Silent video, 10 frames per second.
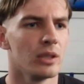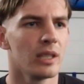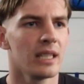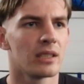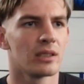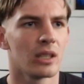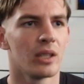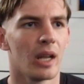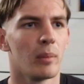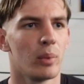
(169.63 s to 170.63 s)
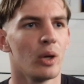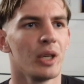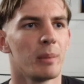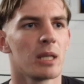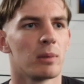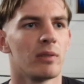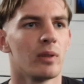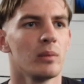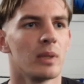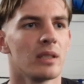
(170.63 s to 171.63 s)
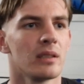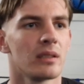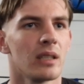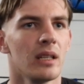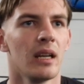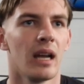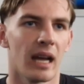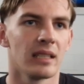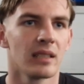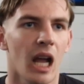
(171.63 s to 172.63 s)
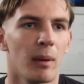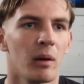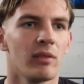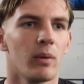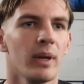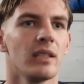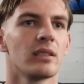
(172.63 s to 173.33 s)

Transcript: You're there to turn up, put on your best performance, and come up with a win.